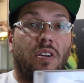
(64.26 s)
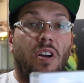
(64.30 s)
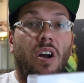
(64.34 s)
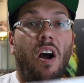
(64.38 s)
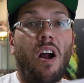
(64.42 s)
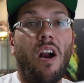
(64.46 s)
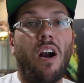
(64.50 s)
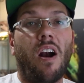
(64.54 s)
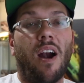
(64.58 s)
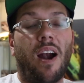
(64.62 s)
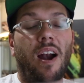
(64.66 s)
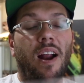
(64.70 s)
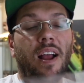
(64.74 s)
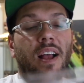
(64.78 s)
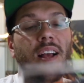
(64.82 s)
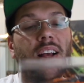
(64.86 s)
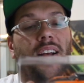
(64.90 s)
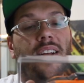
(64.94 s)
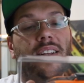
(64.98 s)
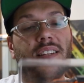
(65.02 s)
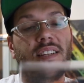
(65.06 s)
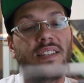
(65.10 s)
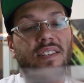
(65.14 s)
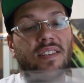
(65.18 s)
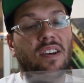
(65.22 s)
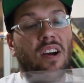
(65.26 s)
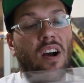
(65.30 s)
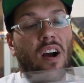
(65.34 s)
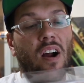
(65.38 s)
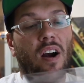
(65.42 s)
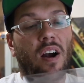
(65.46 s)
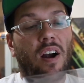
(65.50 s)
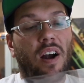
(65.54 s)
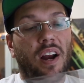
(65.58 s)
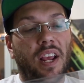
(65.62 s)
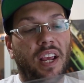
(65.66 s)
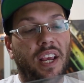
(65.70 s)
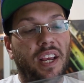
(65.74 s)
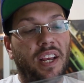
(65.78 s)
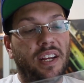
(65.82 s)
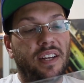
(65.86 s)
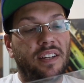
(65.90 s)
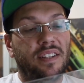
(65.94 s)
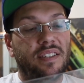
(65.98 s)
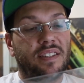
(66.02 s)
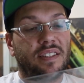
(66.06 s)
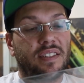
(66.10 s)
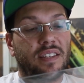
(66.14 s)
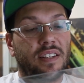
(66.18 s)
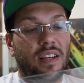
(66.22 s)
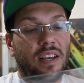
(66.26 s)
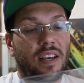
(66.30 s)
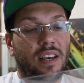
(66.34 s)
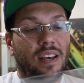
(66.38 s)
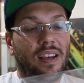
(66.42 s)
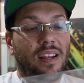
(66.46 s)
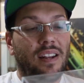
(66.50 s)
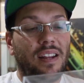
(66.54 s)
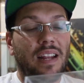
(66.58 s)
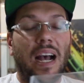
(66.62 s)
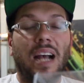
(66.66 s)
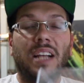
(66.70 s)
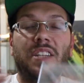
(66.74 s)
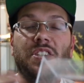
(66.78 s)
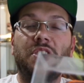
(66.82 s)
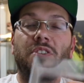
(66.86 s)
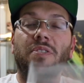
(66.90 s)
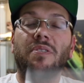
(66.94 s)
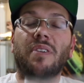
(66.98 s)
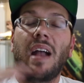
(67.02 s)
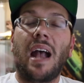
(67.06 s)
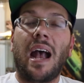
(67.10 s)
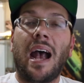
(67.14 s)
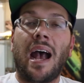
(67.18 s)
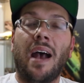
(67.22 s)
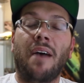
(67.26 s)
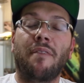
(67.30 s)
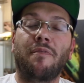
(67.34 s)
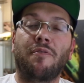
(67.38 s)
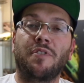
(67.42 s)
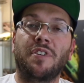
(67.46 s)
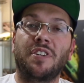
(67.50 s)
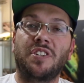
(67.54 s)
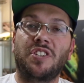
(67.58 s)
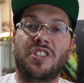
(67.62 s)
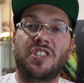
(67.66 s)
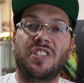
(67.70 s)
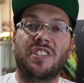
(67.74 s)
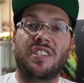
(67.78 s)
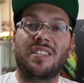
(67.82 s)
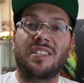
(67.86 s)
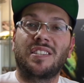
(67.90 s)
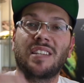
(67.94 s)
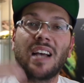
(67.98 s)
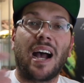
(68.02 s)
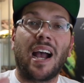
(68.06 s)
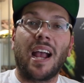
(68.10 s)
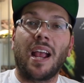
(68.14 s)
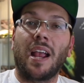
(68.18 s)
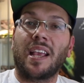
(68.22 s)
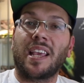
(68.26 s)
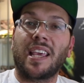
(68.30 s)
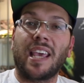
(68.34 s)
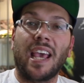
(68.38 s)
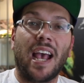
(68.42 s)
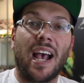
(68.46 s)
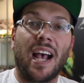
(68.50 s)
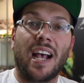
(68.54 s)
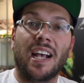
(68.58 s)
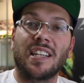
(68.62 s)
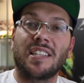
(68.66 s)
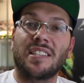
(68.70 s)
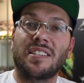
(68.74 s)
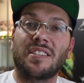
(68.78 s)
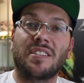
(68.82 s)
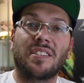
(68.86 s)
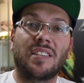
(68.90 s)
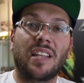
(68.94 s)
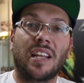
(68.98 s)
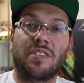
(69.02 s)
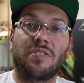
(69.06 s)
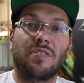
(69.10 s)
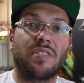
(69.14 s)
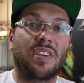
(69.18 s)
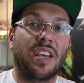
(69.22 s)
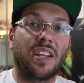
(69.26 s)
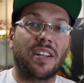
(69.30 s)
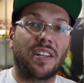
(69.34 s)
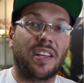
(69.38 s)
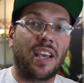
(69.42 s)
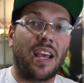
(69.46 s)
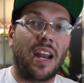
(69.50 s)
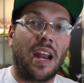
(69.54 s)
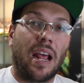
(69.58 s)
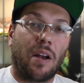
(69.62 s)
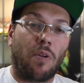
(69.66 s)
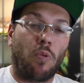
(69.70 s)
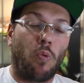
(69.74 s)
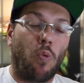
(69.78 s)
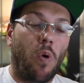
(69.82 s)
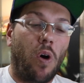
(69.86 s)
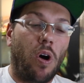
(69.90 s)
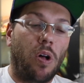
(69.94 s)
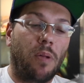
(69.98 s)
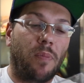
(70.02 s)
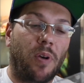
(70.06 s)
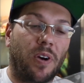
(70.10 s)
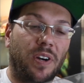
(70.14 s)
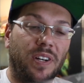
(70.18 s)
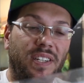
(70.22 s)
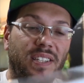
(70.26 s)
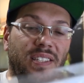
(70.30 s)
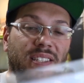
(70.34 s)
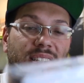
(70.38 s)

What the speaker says: car. This car is not your average die cast that you can get at Walmart.